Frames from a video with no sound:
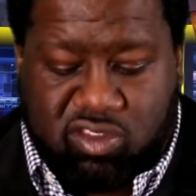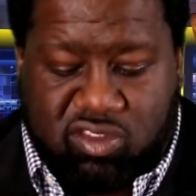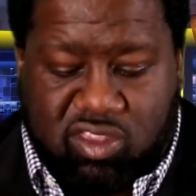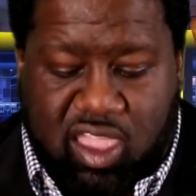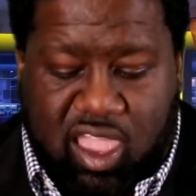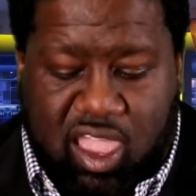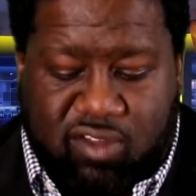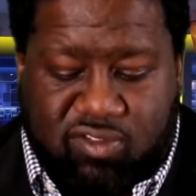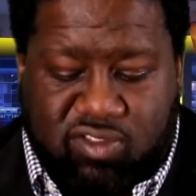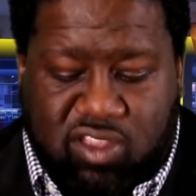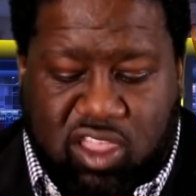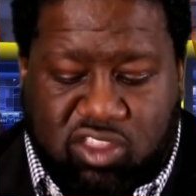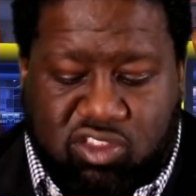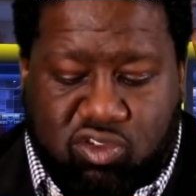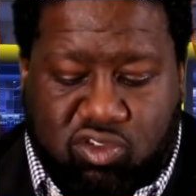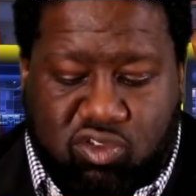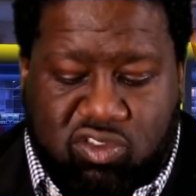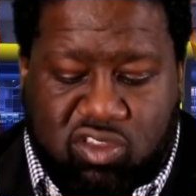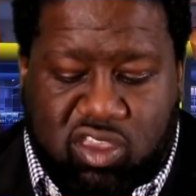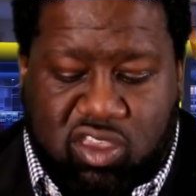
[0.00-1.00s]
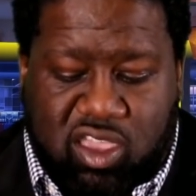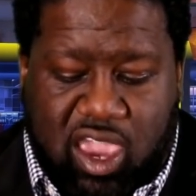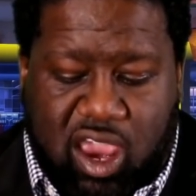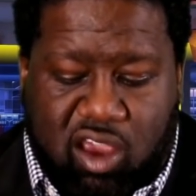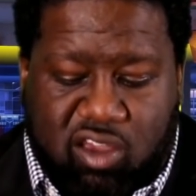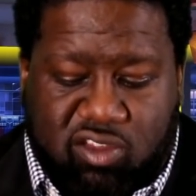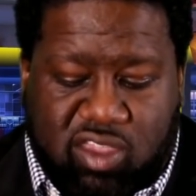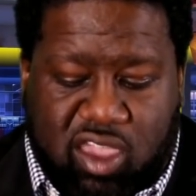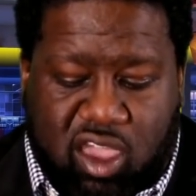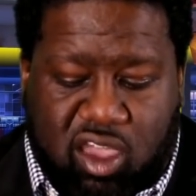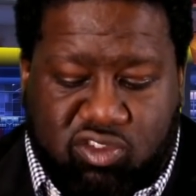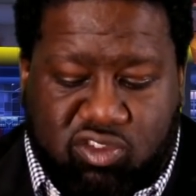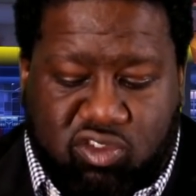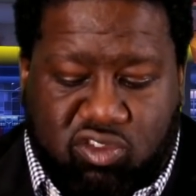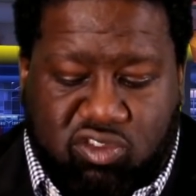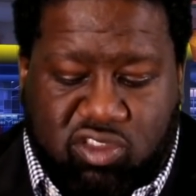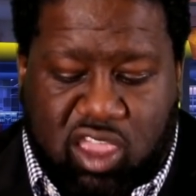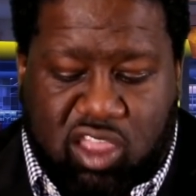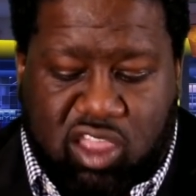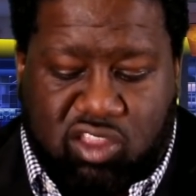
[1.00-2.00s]
the staff not to critique hairstyles
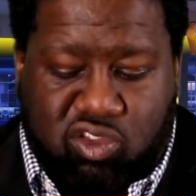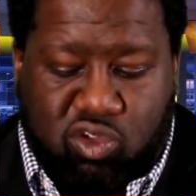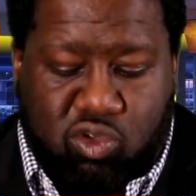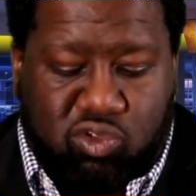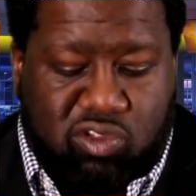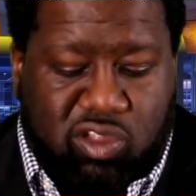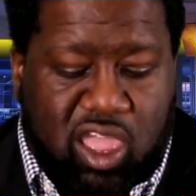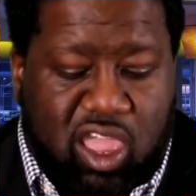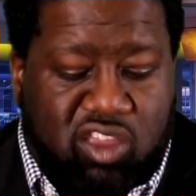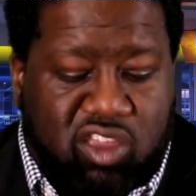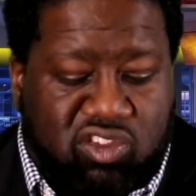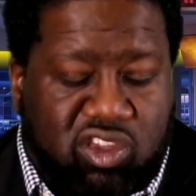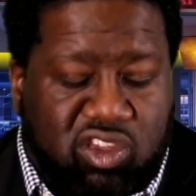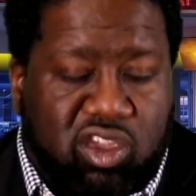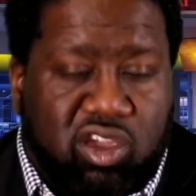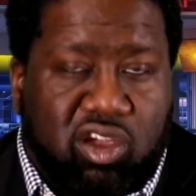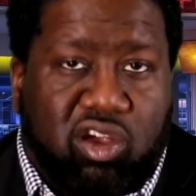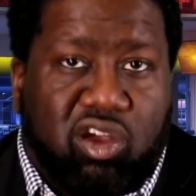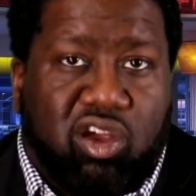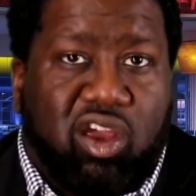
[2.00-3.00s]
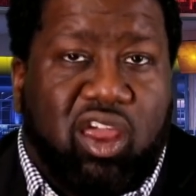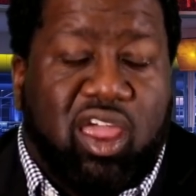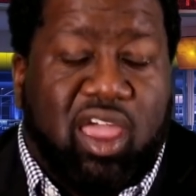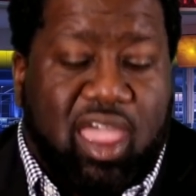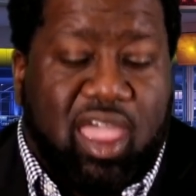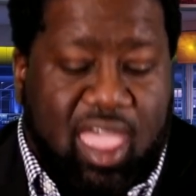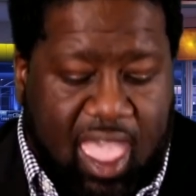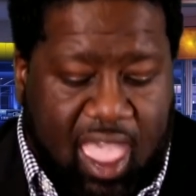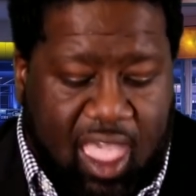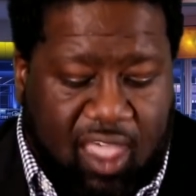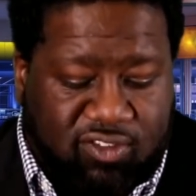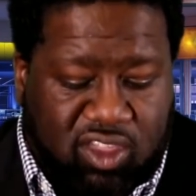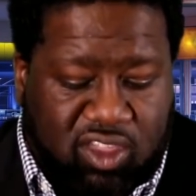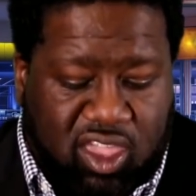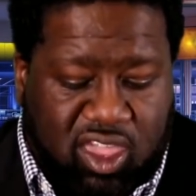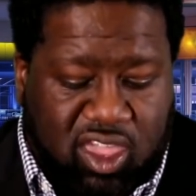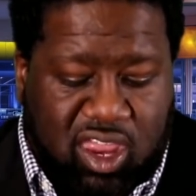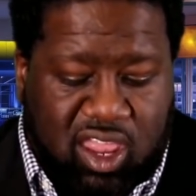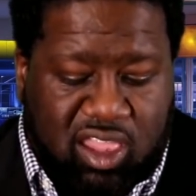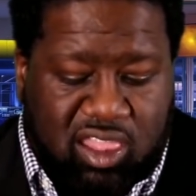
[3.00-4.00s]
or tattoos last year after
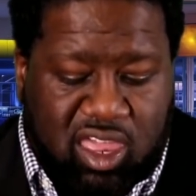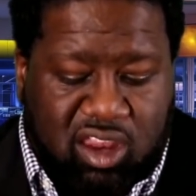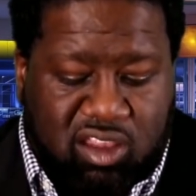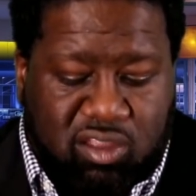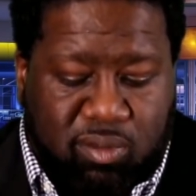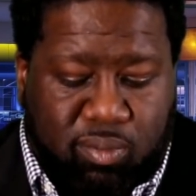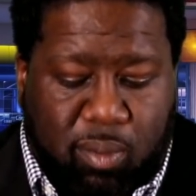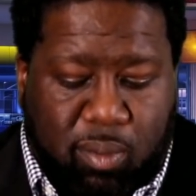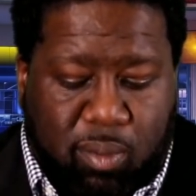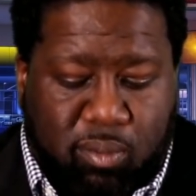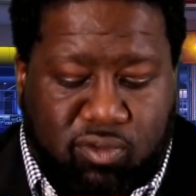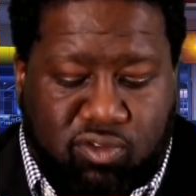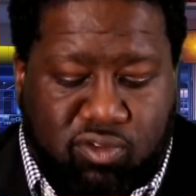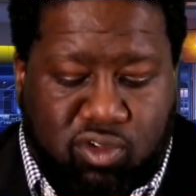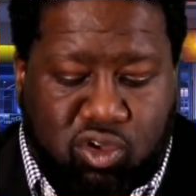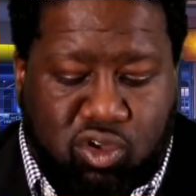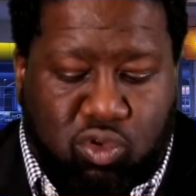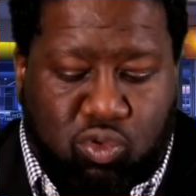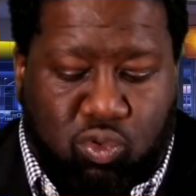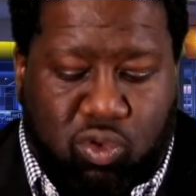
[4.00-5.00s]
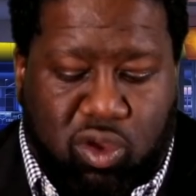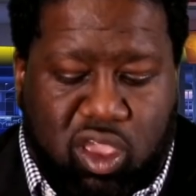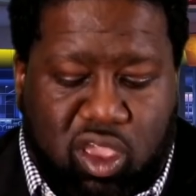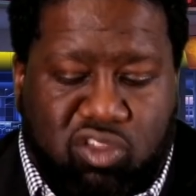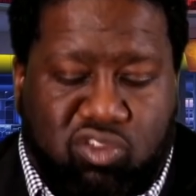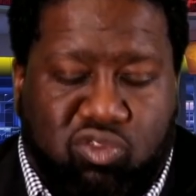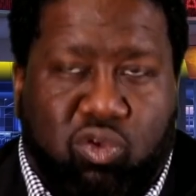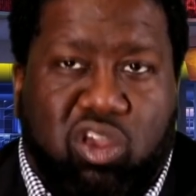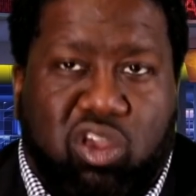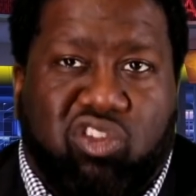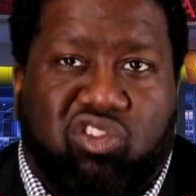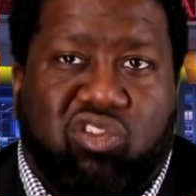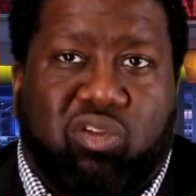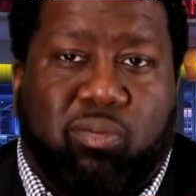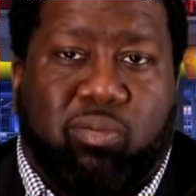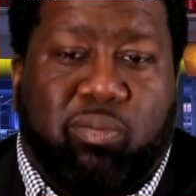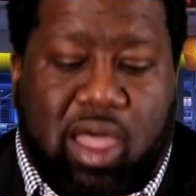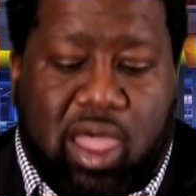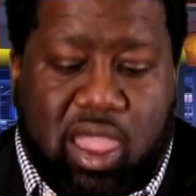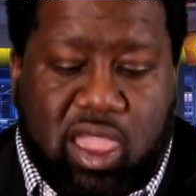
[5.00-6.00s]
an athletic department review raised
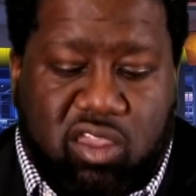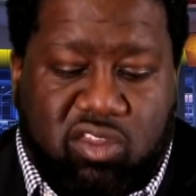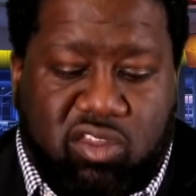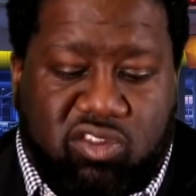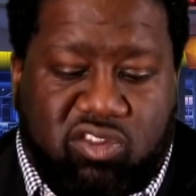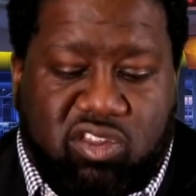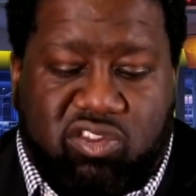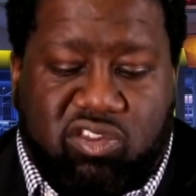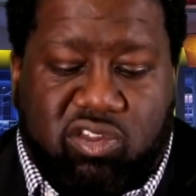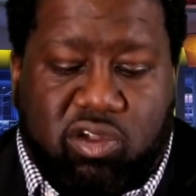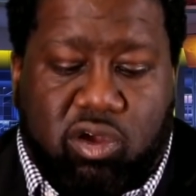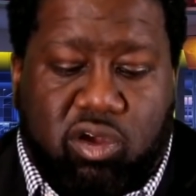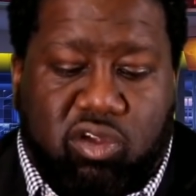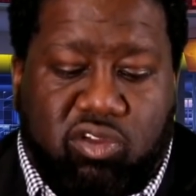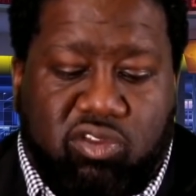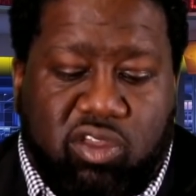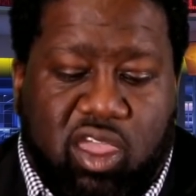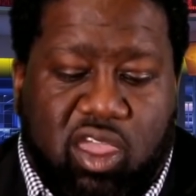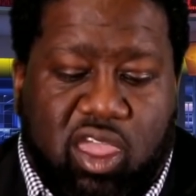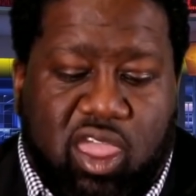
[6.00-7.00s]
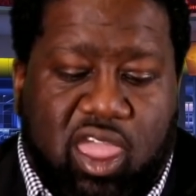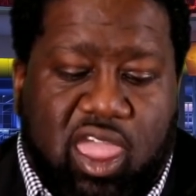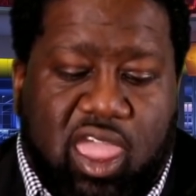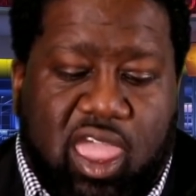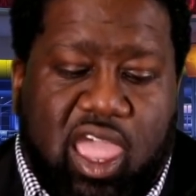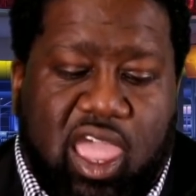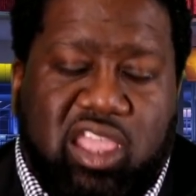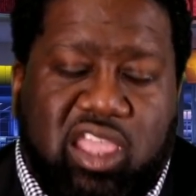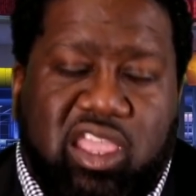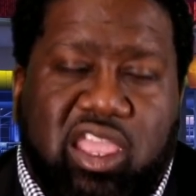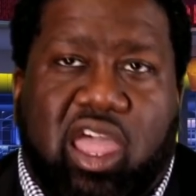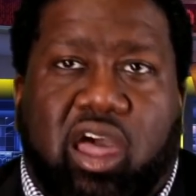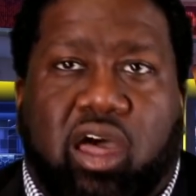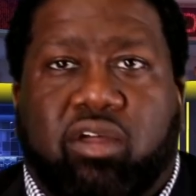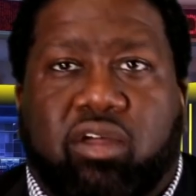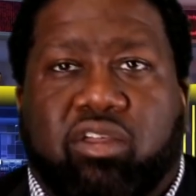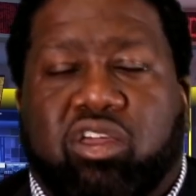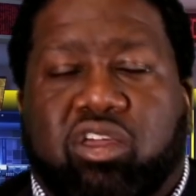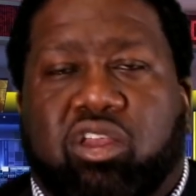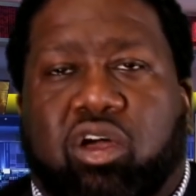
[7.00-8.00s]
racial bias concerns. And
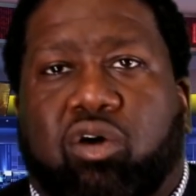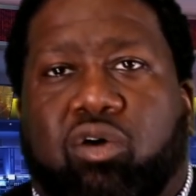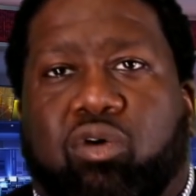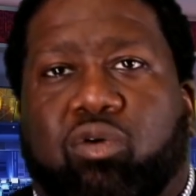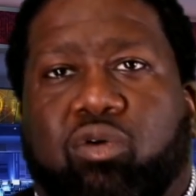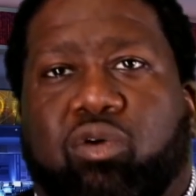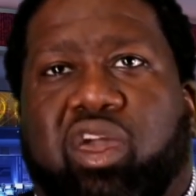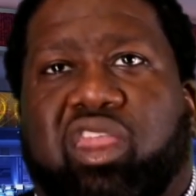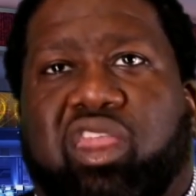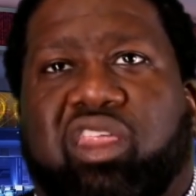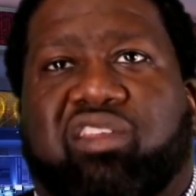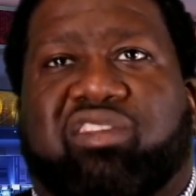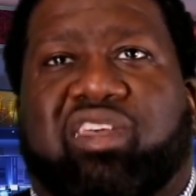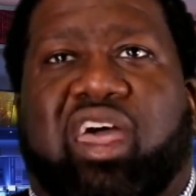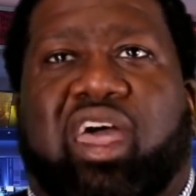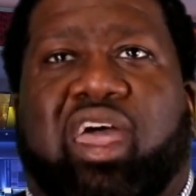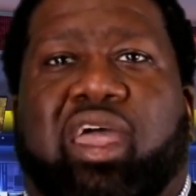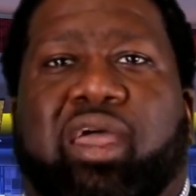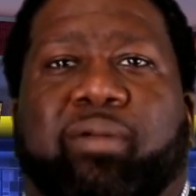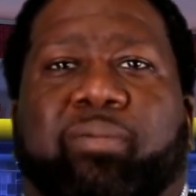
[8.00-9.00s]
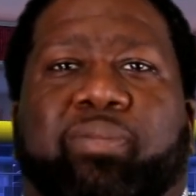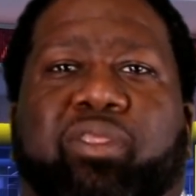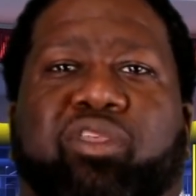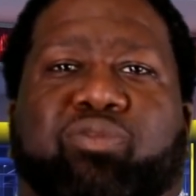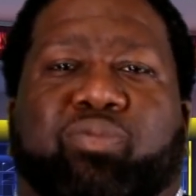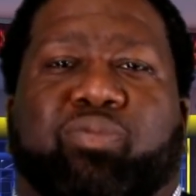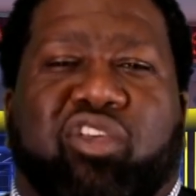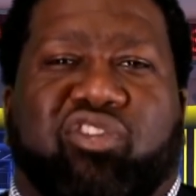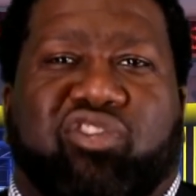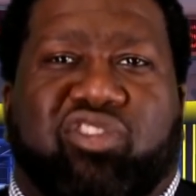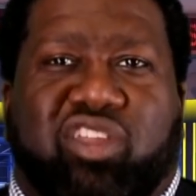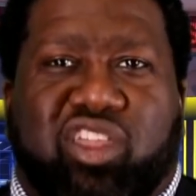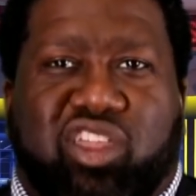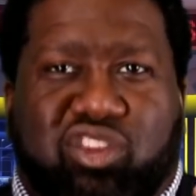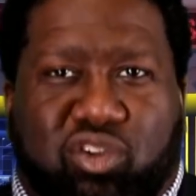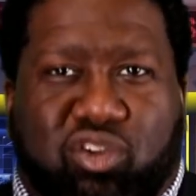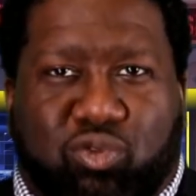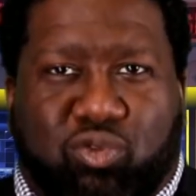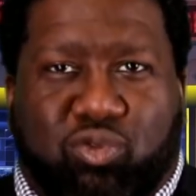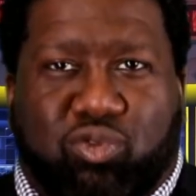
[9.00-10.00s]
yeah, you know, anytime, especially,
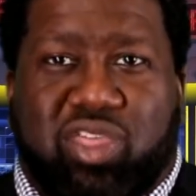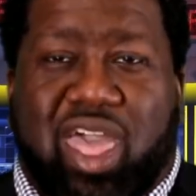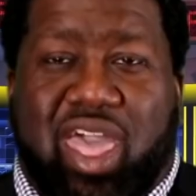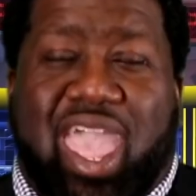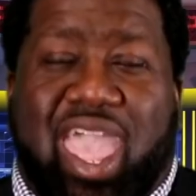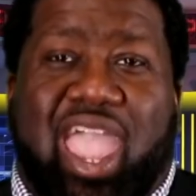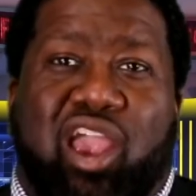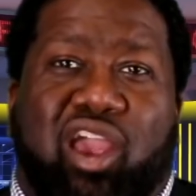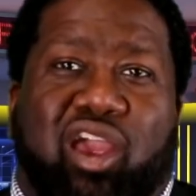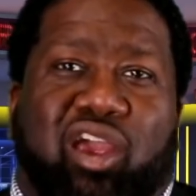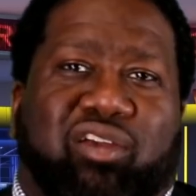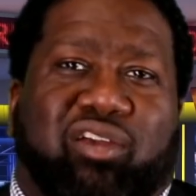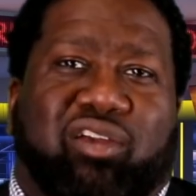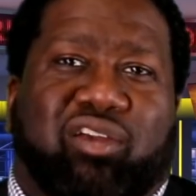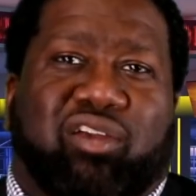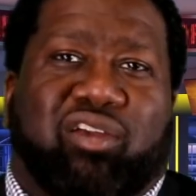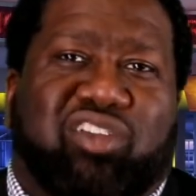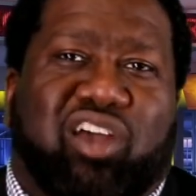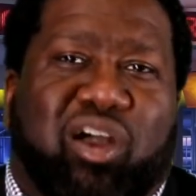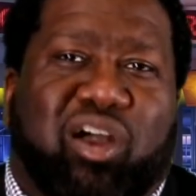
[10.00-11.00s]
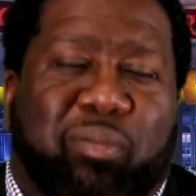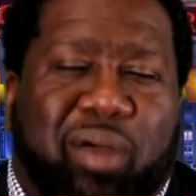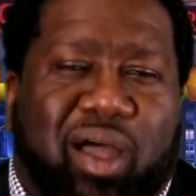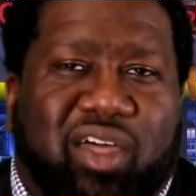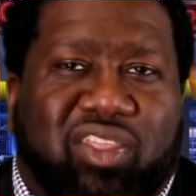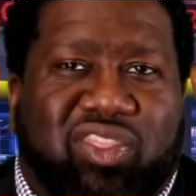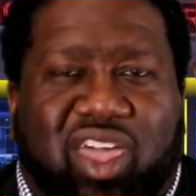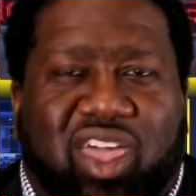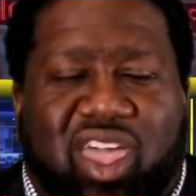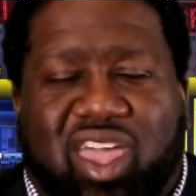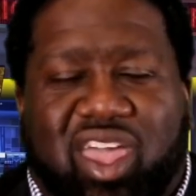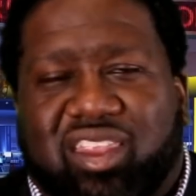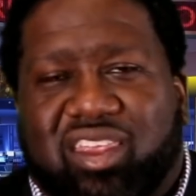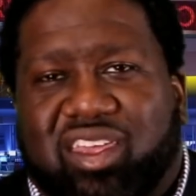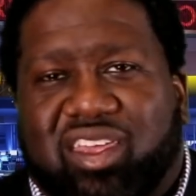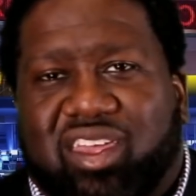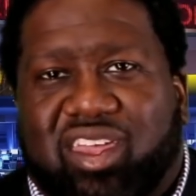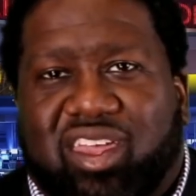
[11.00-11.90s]
you know, the hair, let's talk about that.